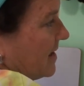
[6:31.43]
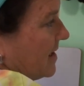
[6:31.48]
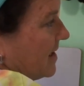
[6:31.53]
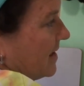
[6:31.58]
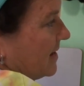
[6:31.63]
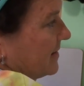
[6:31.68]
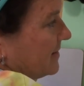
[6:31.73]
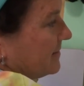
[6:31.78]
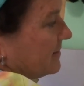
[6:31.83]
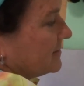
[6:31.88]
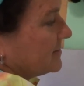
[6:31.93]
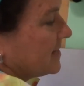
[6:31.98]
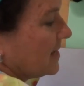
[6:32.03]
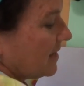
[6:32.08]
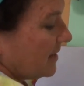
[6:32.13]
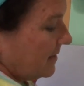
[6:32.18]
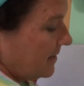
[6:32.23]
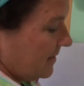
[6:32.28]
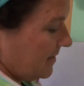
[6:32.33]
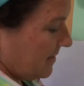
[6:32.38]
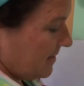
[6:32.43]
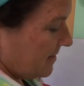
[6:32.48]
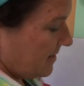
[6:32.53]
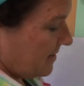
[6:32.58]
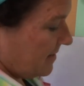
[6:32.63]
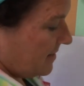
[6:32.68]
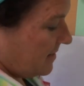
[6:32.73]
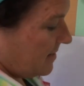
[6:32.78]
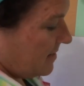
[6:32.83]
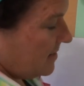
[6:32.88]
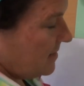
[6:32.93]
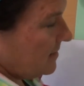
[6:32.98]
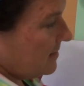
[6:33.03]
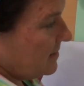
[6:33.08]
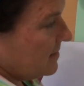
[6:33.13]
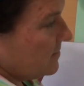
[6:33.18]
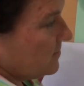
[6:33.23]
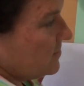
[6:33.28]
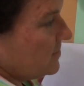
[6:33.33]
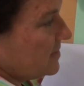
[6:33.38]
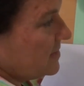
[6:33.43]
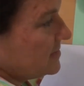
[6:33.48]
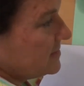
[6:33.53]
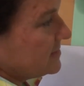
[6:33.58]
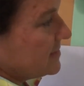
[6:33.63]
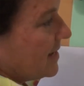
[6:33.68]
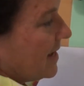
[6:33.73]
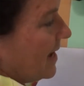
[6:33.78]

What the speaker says: And I'll tell you, notice